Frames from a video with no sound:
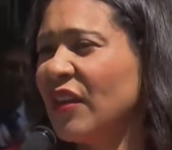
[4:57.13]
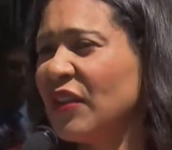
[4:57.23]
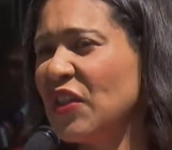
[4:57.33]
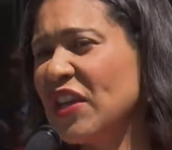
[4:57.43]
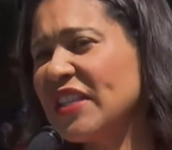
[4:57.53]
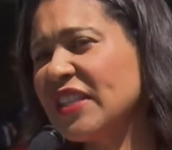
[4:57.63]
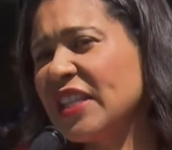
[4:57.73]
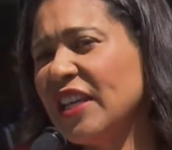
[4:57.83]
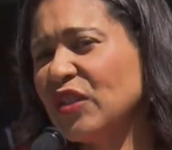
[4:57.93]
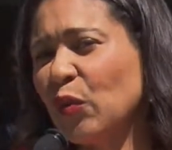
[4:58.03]
This
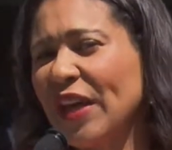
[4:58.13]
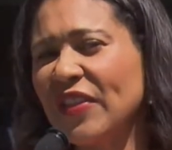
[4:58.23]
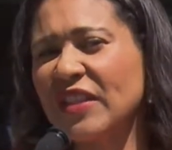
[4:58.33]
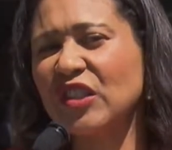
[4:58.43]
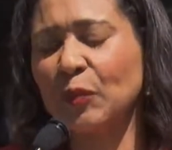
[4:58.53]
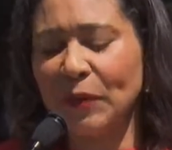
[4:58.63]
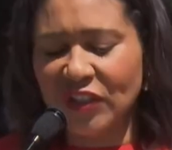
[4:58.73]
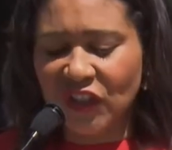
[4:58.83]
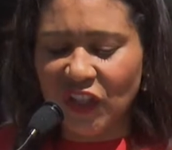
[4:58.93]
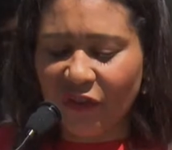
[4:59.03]
is with
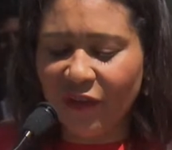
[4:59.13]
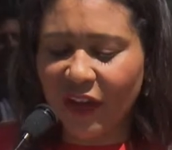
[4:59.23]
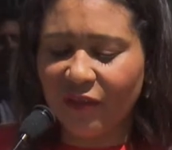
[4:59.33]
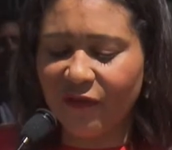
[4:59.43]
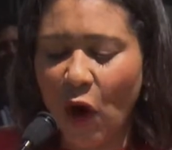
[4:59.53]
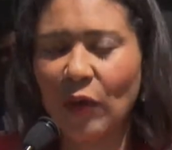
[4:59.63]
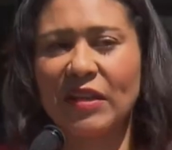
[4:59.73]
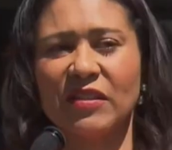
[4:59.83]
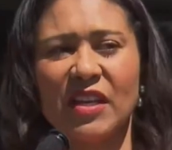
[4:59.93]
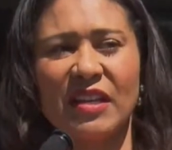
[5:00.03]
specific
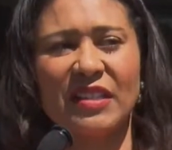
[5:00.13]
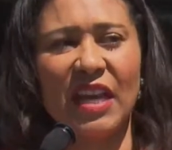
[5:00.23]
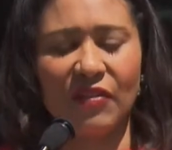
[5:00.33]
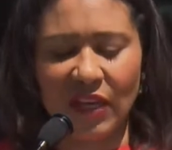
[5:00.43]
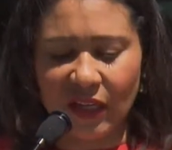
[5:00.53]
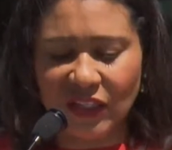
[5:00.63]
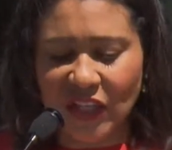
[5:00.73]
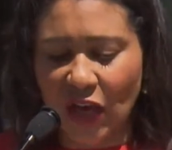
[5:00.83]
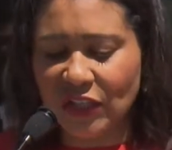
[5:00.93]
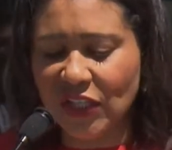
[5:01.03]
focuses in the
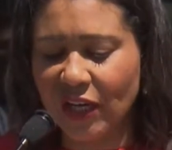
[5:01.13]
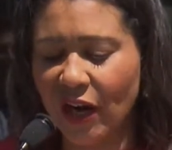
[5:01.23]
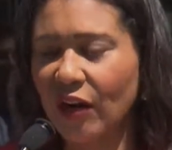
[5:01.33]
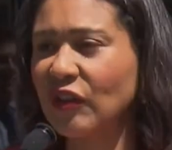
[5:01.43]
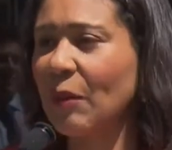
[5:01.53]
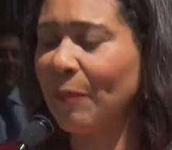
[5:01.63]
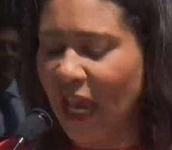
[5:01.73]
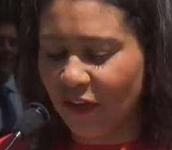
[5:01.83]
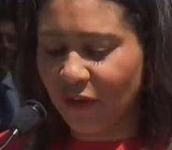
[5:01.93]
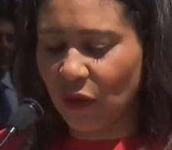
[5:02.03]
Excelsior, the
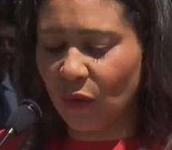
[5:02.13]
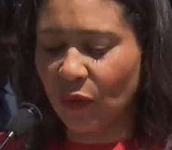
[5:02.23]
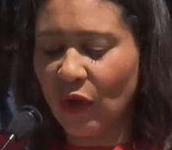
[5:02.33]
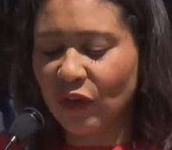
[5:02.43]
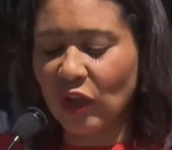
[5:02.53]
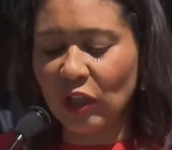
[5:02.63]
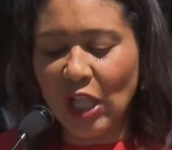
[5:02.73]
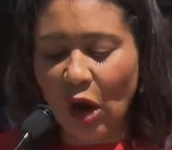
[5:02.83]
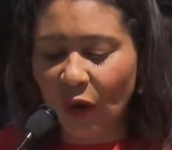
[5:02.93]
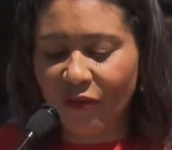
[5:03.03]
Bayview, the
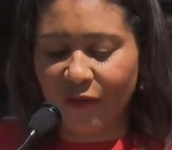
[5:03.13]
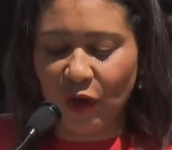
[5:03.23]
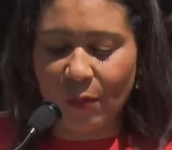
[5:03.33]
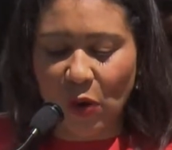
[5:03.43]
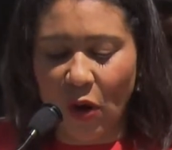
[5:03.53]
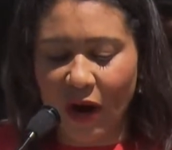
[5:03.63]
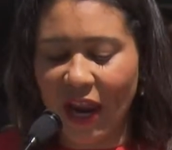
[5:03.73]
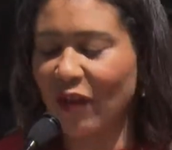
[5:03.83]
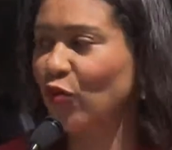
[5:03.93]
Lower Fillmore, and